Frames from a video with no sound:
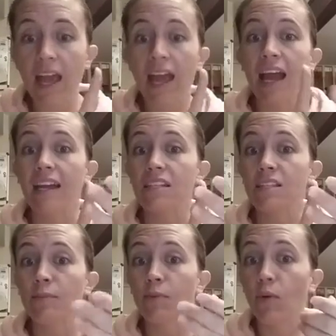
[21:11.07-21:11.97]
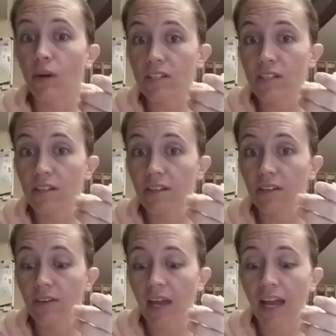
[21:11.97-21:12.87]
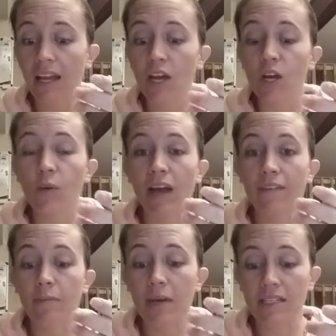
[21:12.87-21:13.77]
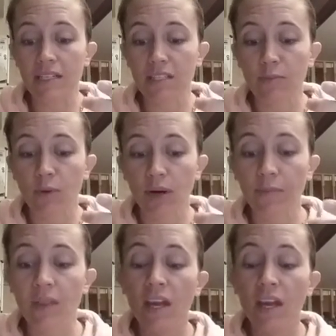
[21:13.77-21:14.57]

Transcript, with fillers: And it's support. Okay, we have amazing support.